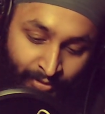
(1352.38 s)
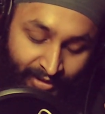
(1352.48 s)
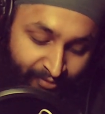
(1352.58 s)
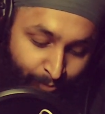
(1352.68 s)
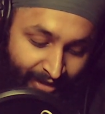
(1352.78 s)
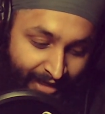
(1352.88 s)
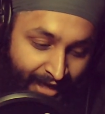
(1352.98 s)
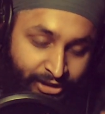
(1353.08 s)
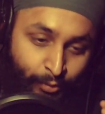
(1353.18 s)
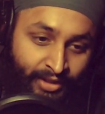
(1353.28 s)
left my
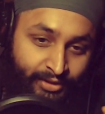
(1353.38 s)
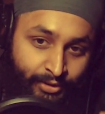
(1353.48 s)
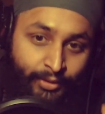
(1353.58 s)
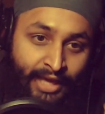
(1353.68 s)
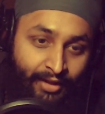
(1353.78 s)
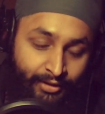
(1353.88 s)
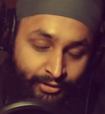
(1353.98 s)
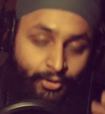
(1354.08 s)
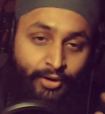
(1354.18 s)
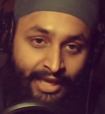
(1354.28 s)
dad. She went to go
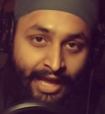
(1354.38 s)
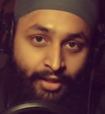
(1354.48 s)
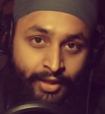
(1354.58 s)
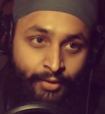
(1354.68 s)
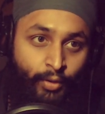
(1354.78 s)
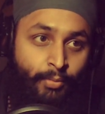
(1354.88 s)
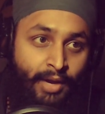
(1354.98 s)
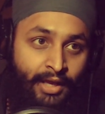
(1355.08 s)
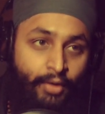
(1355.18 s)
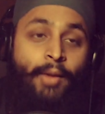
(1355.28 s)
to Cali, where
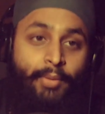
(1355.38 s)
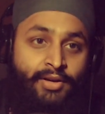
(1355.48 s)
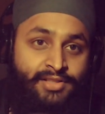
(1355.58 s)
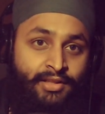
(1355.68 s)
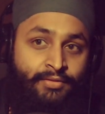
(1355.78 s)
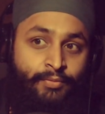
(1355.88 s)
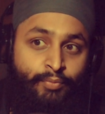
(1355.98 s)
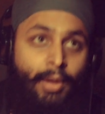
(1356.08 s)
my grandparents live.